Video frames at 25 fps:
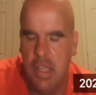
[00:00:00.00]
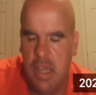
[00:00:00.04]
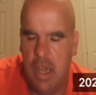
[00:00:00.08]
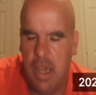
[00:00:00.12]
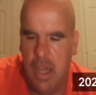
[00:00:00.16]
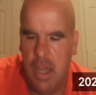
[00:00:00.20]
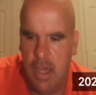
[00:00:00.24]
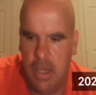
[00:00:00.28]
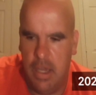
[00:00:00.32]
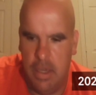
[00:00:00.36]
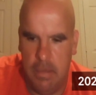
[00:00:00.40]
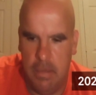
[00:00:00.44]

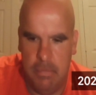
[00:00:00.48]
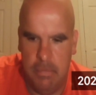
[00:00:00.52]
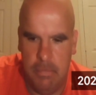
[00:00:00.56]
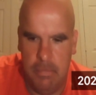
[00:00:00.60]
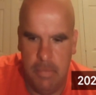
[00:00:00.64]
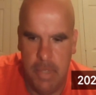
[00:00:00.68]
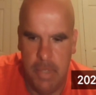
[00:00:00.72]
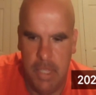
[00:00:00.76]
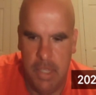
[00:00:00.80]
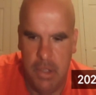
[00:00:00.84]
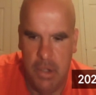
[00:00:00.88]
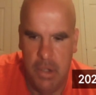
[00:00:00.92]
a
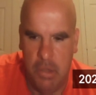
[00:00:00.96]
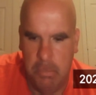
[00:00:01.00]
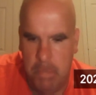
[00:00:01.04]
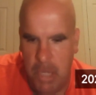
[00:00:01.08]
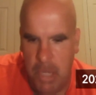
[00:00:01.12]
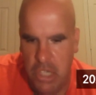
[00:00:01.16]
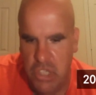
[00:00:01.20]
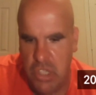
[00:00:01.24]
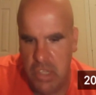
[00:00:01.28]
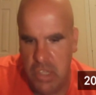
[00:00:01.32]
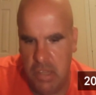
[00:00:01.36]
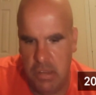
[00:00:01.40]

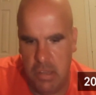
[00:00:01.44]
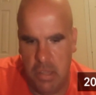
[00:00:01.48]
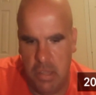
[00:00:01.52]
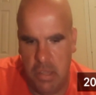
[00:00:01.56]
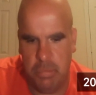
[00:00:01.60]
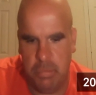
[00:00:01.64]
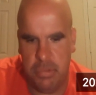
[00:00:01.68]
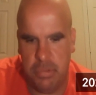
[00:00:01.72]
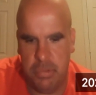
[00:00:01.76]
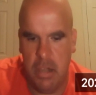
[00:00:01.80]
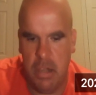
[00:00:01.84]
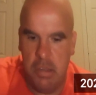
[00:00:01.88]
bunch of these other
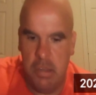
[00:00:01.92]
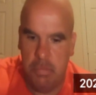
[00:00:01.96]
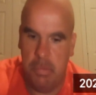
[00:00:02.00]
players.